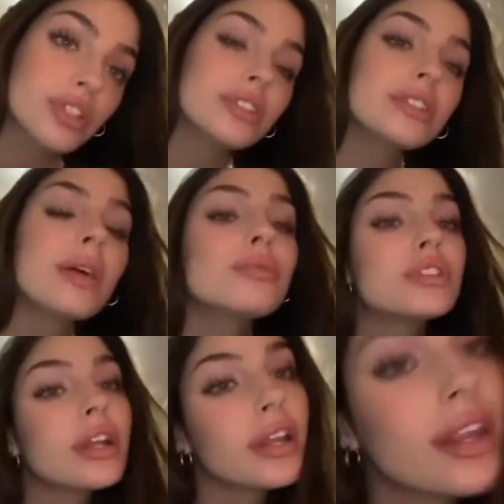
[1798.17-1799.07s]
It's
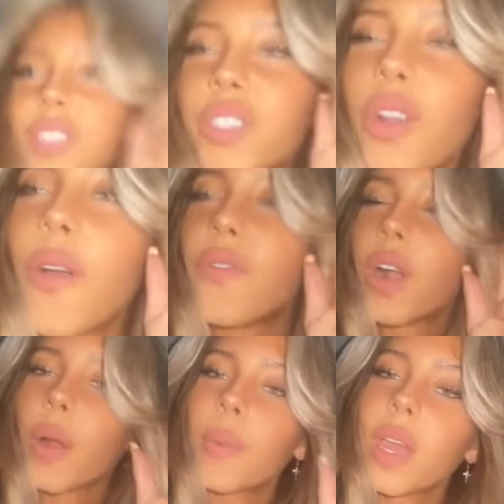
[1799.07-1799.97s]
existed for years.
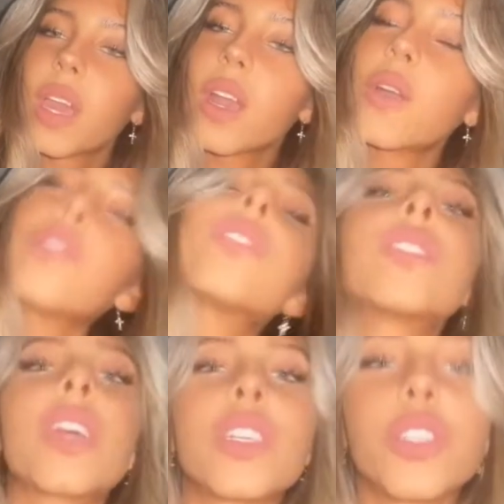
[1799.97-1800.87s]
We just call it
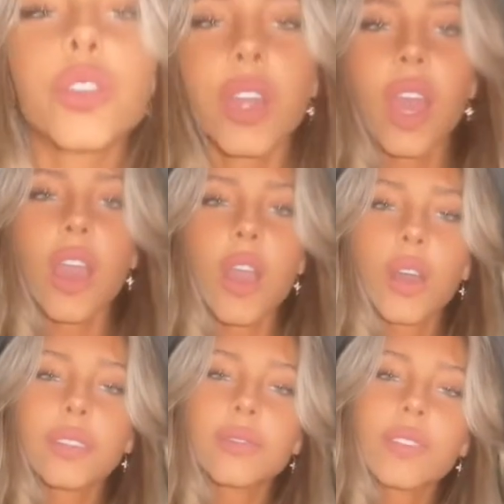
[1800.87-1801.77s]
porn
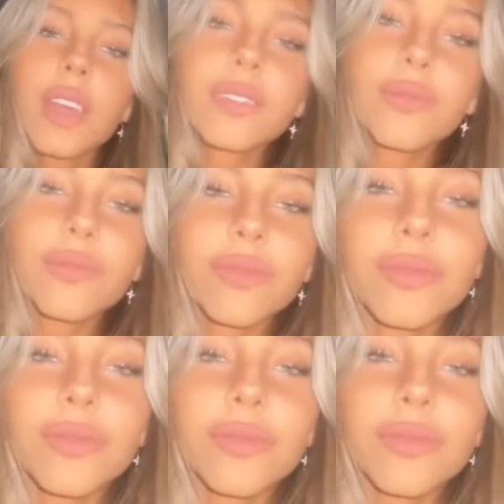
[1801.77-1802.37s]
now.